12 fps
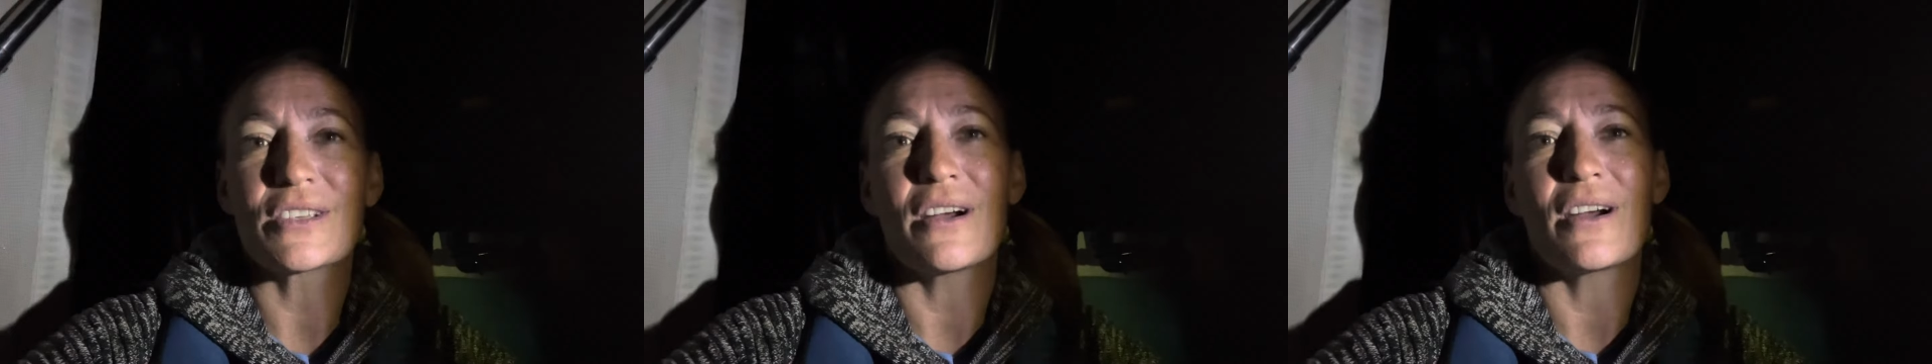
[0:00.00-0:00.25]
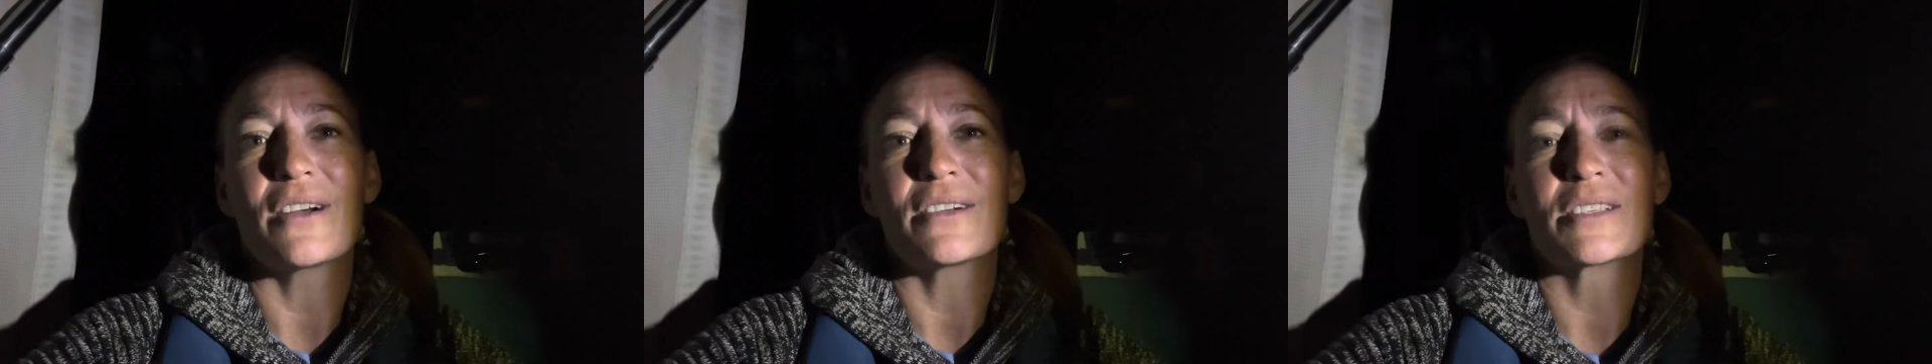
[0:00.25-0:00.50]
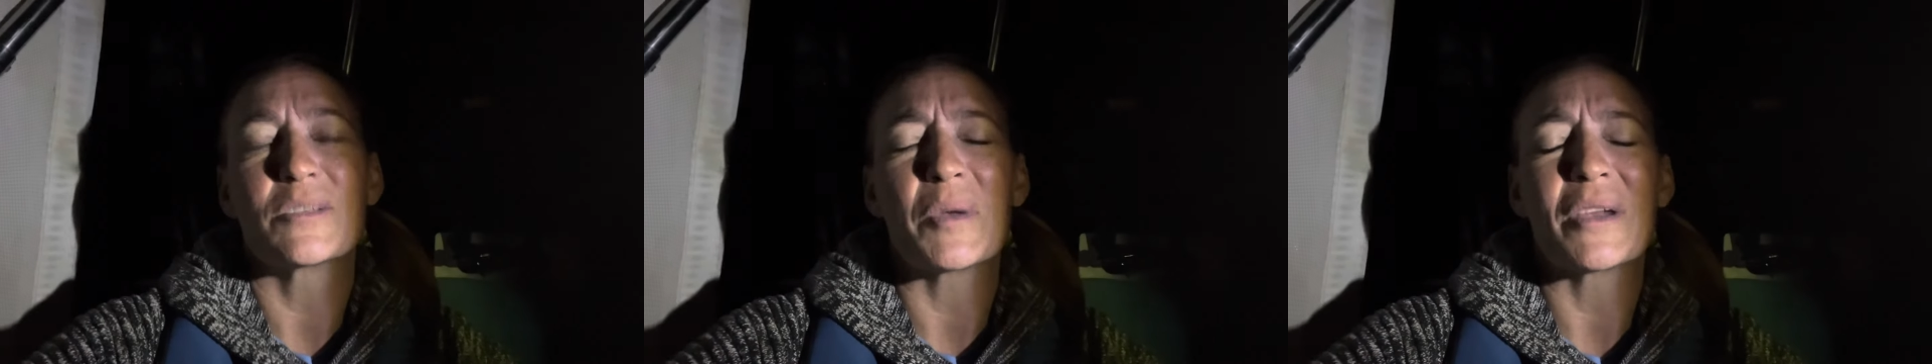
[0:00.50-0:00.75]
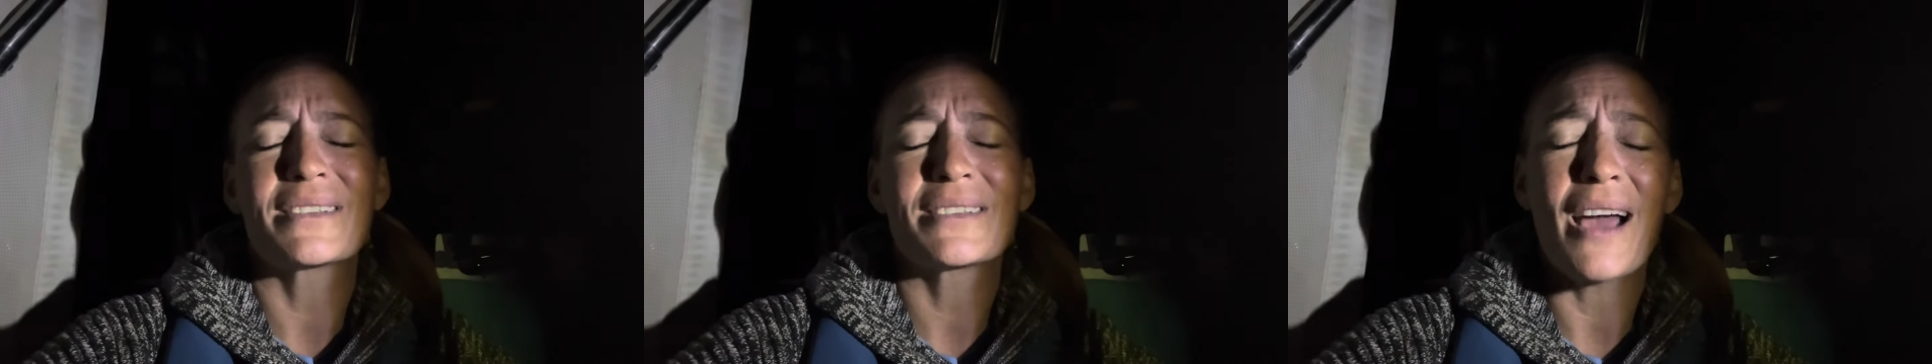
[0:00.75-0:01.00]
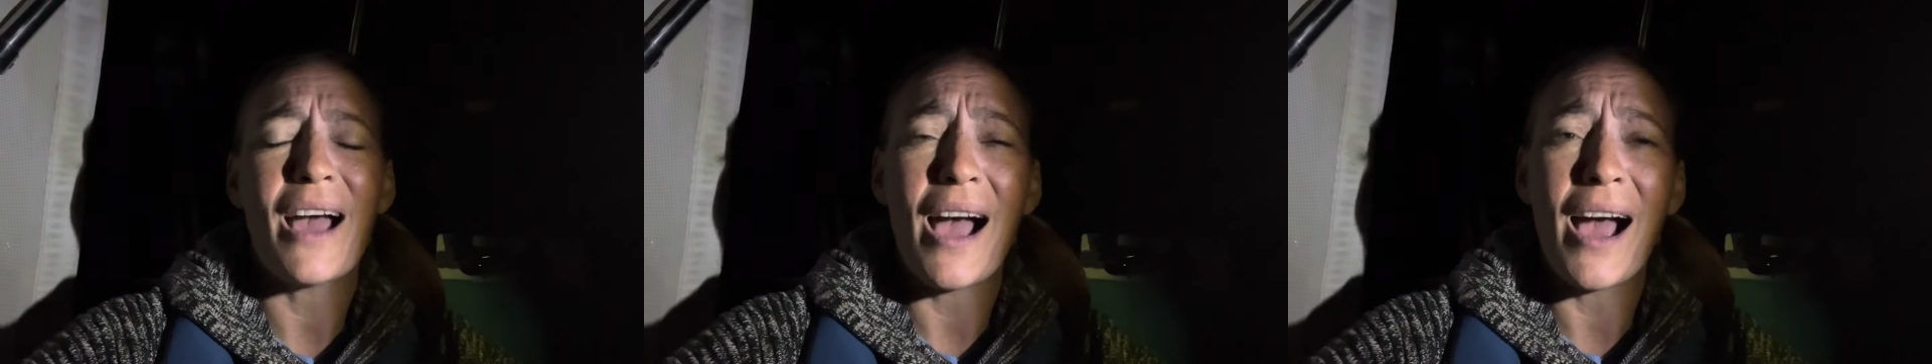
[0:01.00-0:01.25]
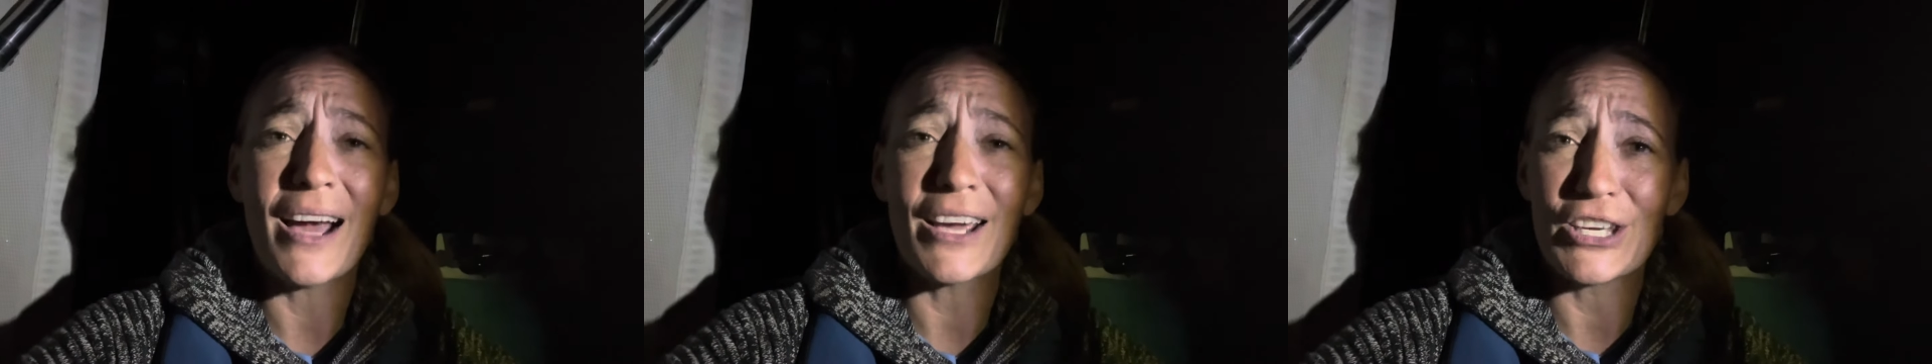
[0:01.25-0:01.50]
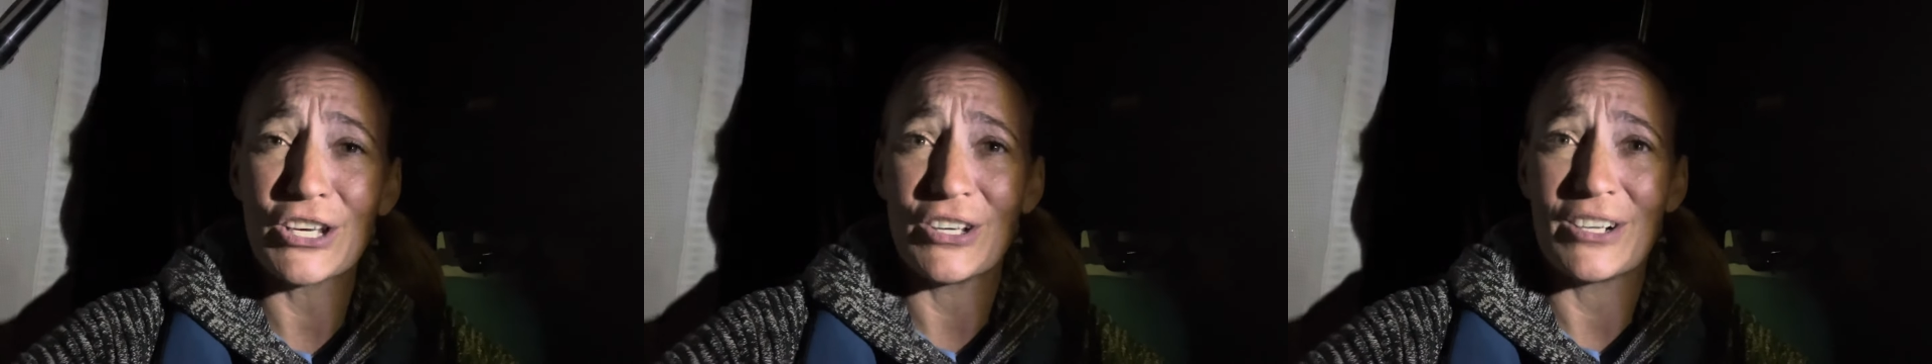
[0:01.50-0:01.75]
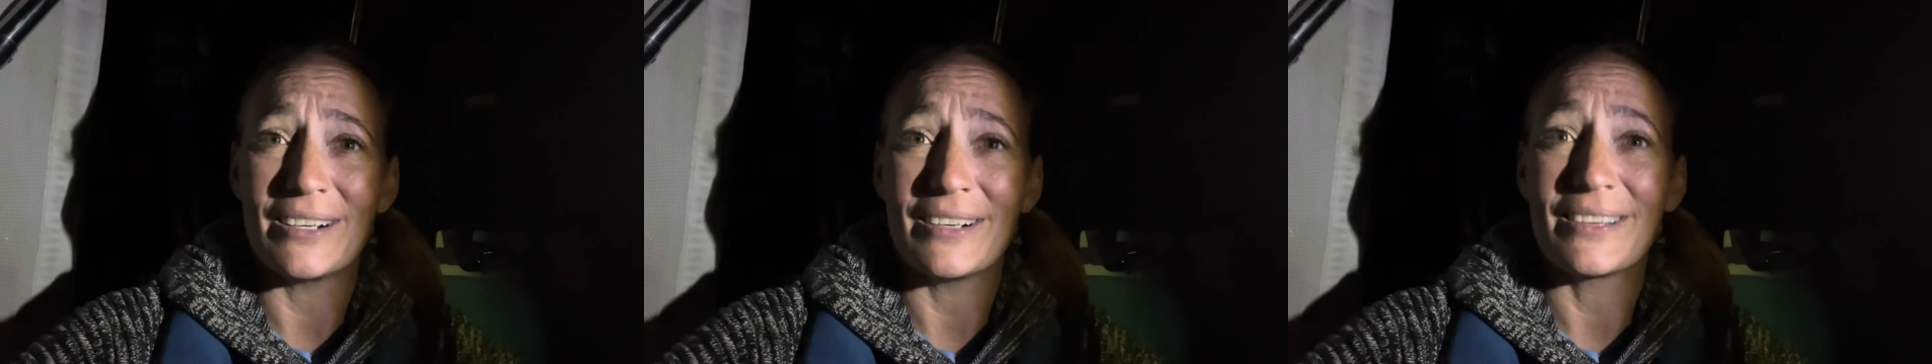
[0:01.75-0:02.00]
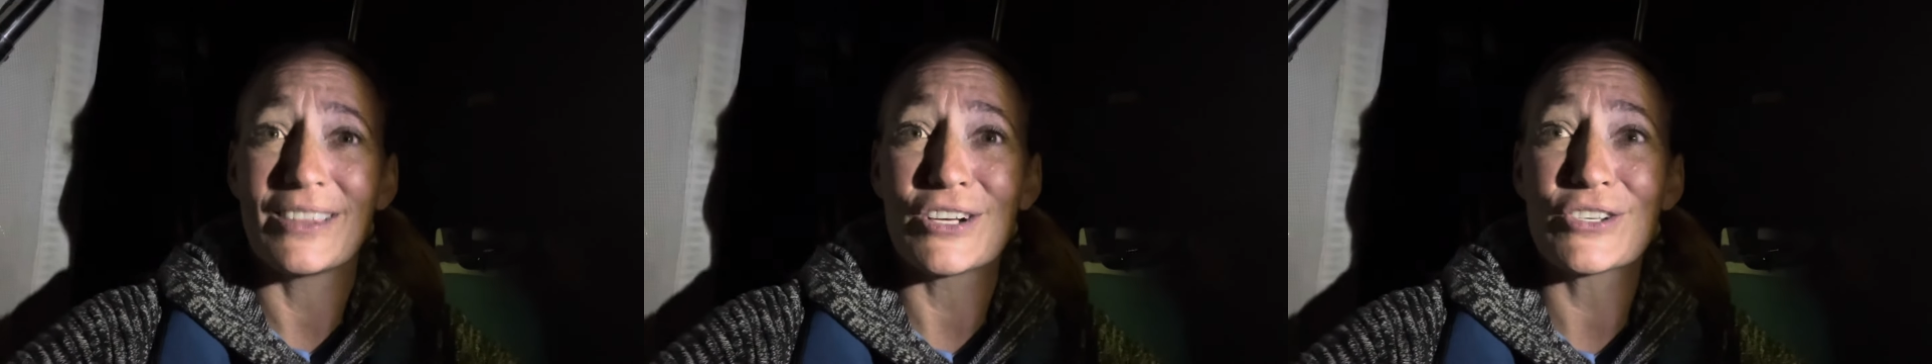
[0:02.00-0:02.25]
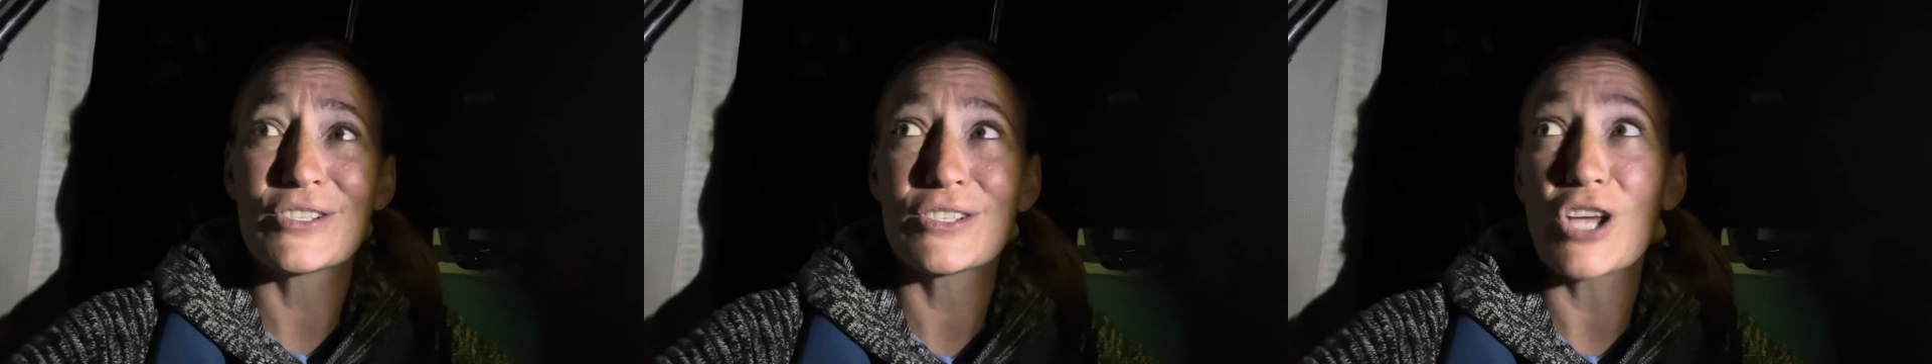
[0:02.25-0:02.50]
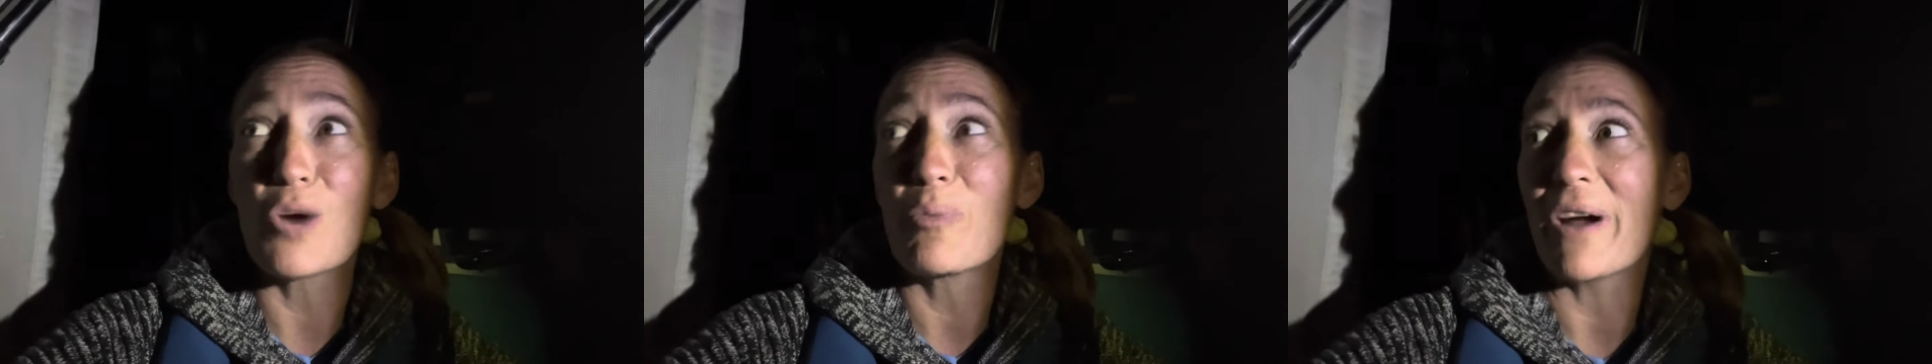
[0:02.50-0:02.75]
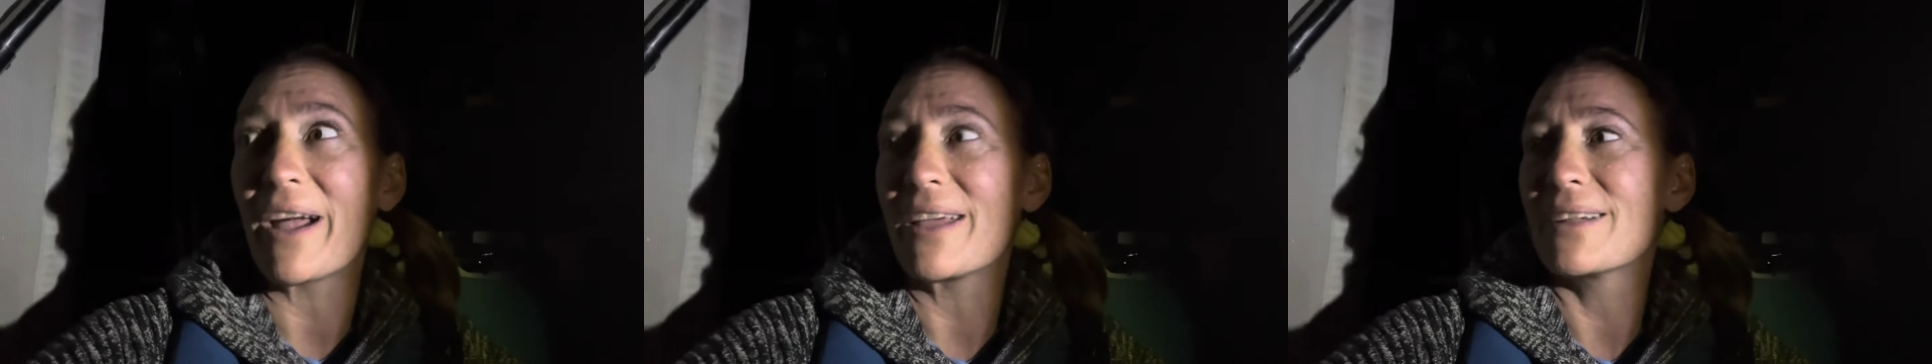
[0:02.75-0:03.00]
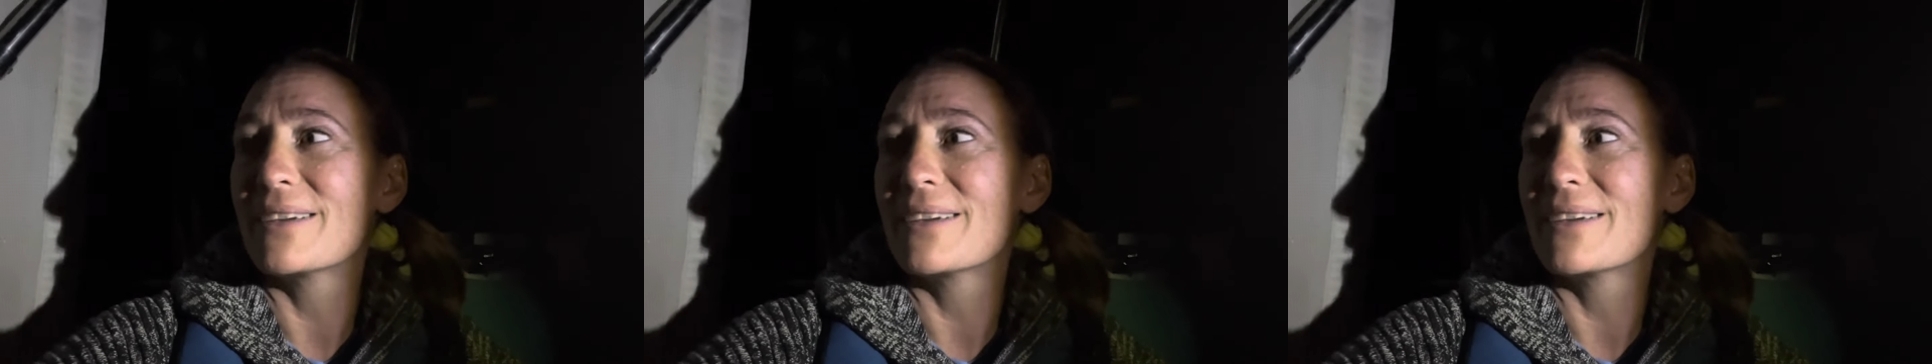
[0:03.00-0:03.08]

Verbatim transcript: are spectacular. They're so bright.